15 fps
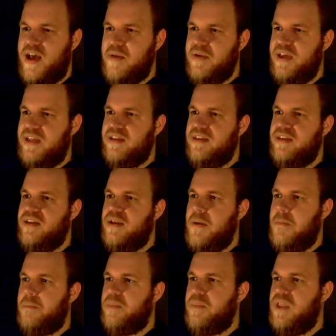I mean,
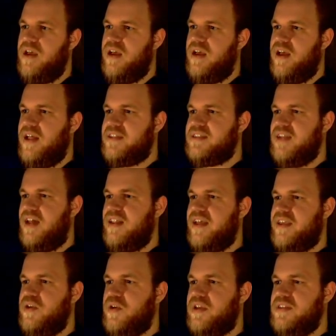it's not
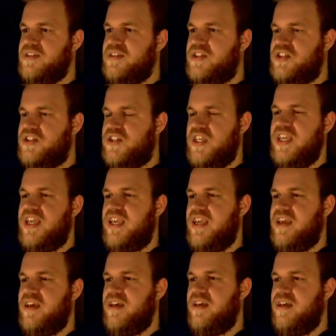like you can
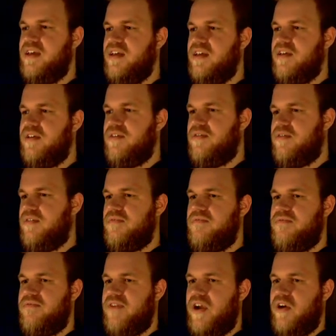see the
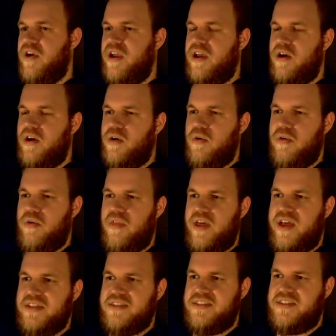very... Oh,
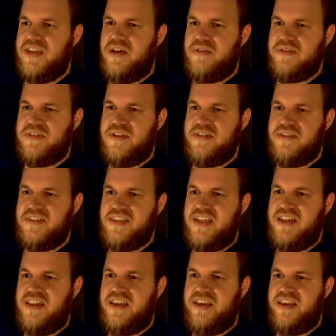that sounds
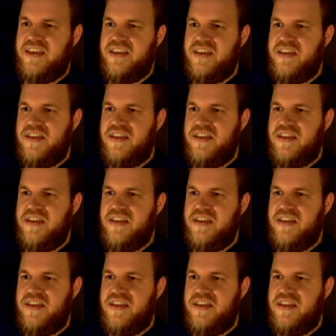unsettling.